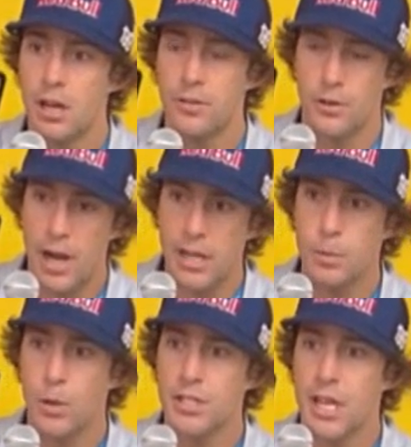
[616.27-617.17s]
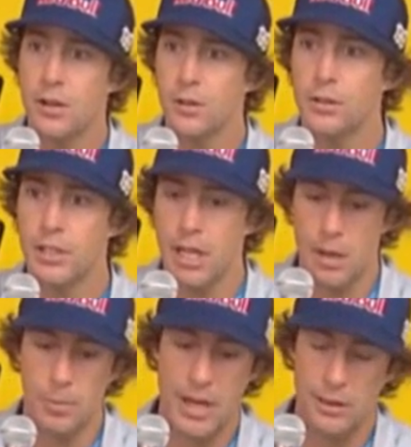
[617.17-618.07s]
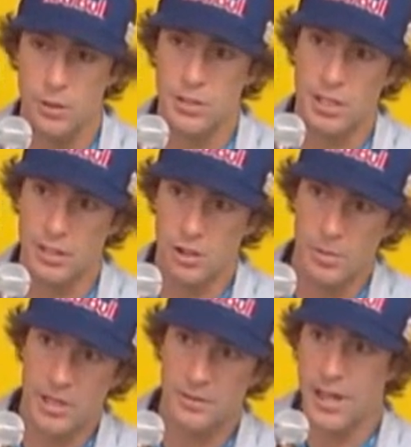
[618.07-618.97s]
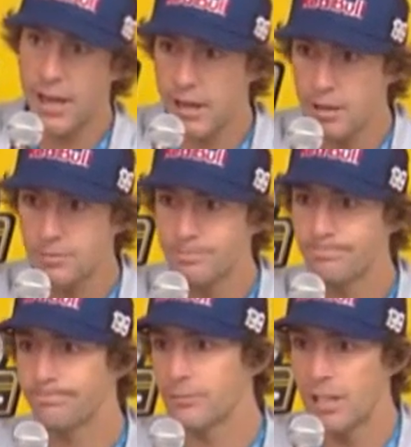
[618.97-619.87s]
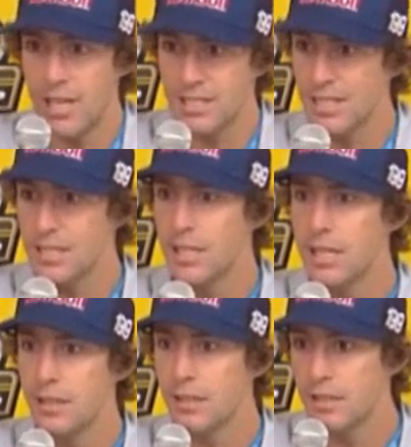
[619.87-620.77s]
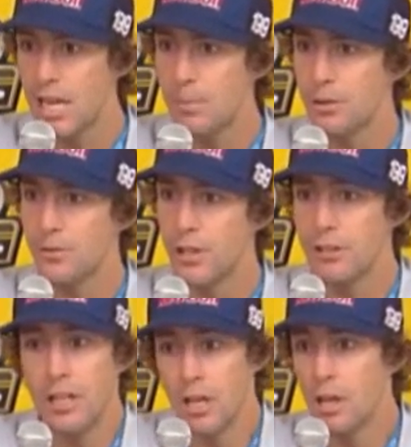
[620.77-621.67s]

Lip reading: For riding a motorcycle, I might lose a little bit of that elasticity in the top of the foot.